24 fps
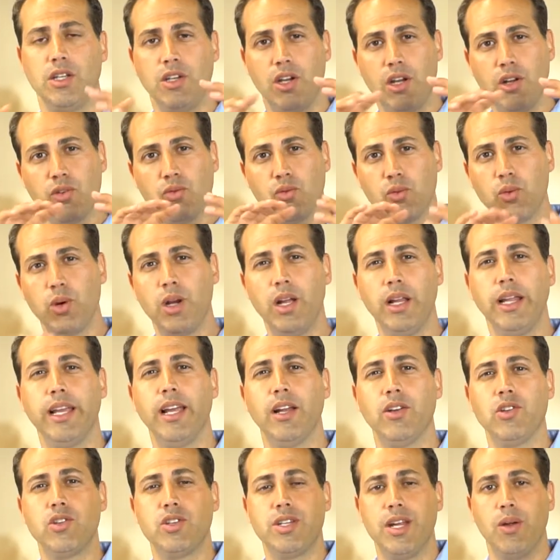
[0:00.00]
and you can really
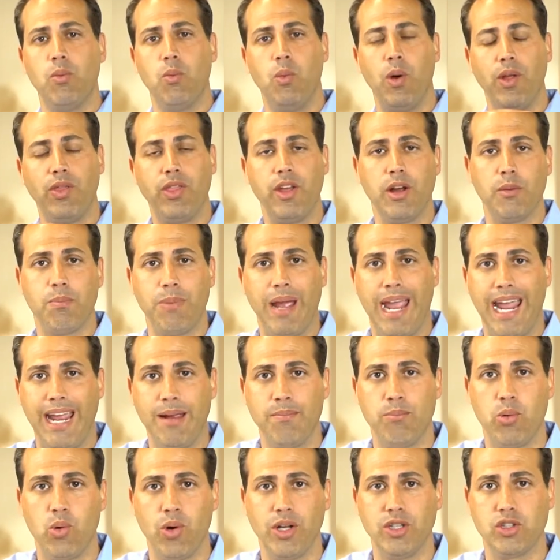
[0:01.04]
understand what their
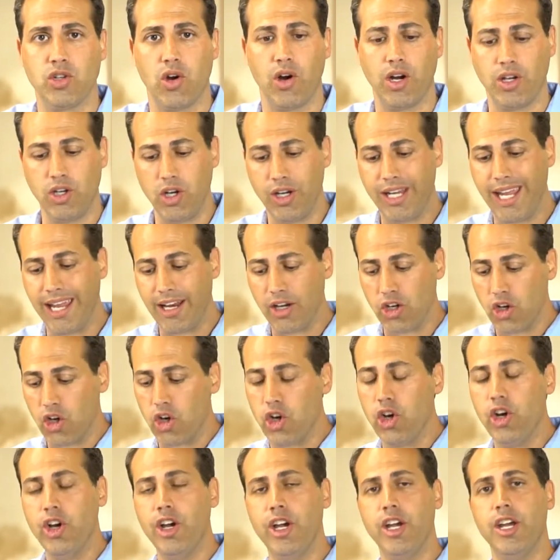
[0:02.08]
pain points are, and you get
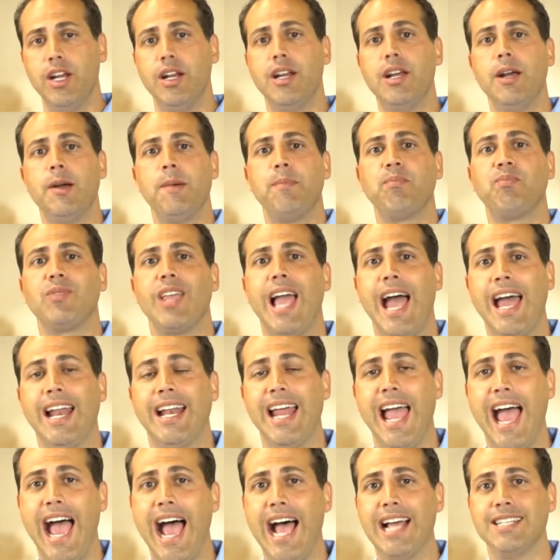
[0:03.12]
good
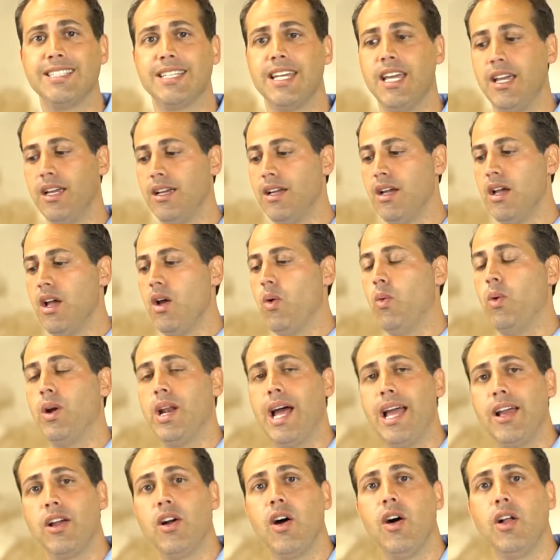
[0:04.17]
at asking what
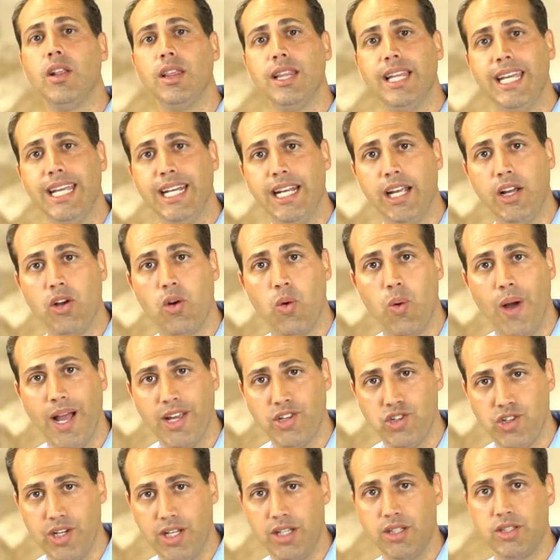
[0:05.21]
I call leading
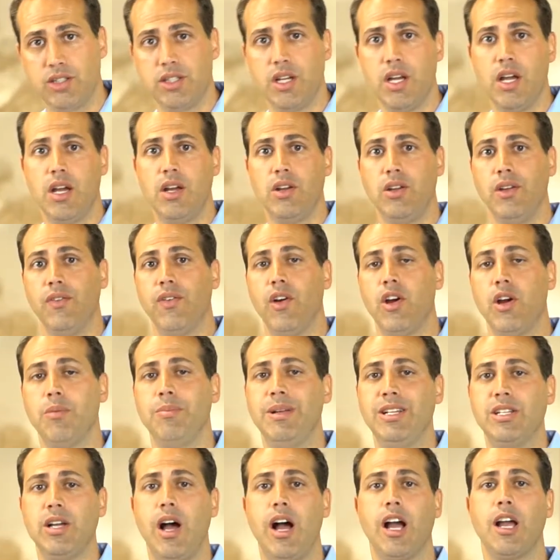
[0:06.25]
questions. You've heard
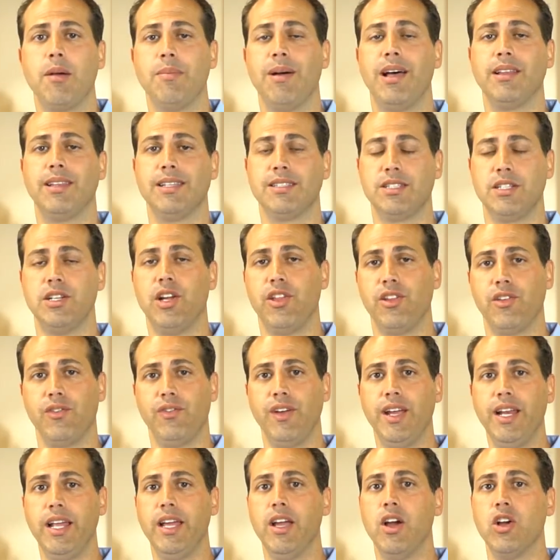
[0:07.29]
me talk about this in other
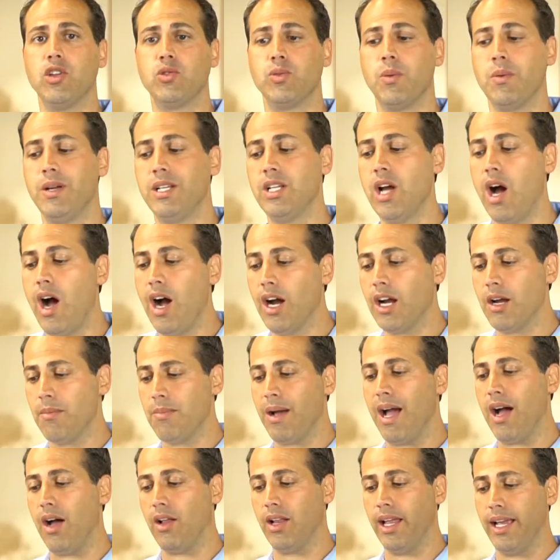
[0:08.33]
videos where we talk
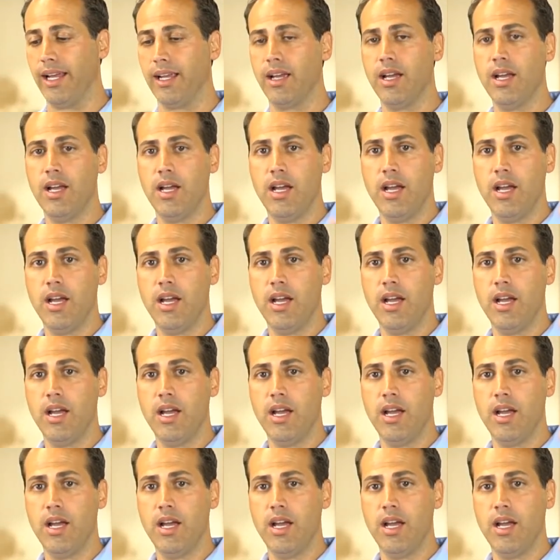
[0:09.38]
about like,